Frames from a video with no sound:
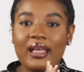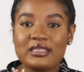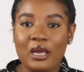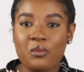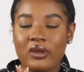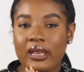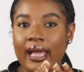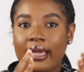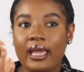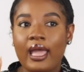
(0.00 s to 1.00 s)
some way.
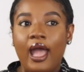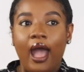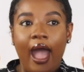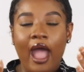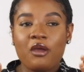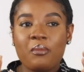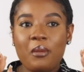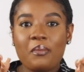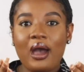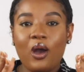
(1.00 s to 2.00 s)
Like, I
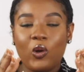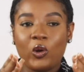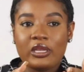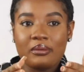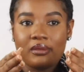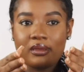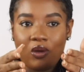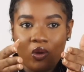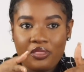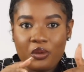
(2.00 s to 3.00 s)
remember
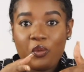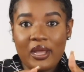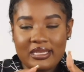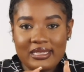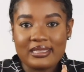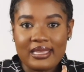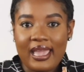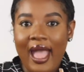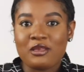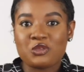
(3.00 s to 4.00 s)
on the wedding day,
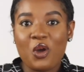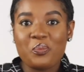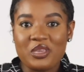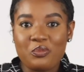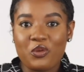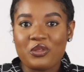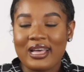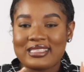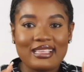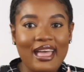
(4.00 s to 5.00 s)
I saw people
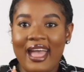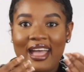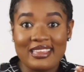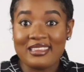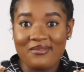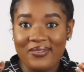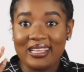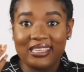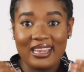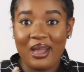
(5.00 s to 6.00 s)
that I hadn't
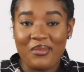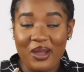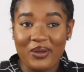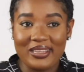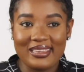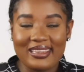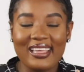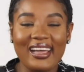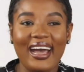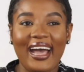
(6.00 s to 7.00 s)
invited at my wedding,
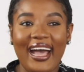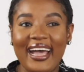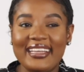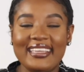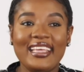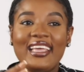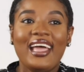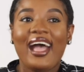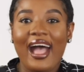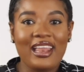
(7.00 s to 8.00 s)
and
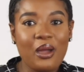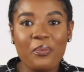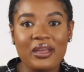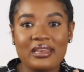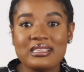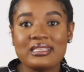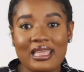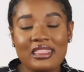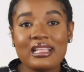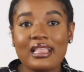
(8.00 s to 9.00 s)
at that point there's
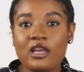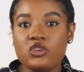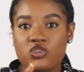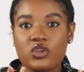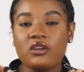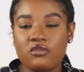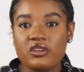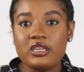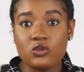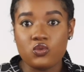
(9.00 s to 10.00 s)
nothing that you can
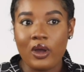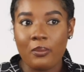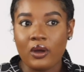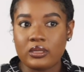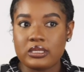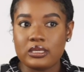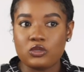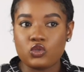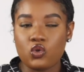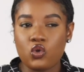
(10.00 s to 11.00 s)
really do about
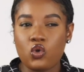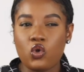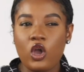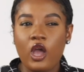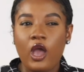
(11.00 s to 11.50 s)
it. So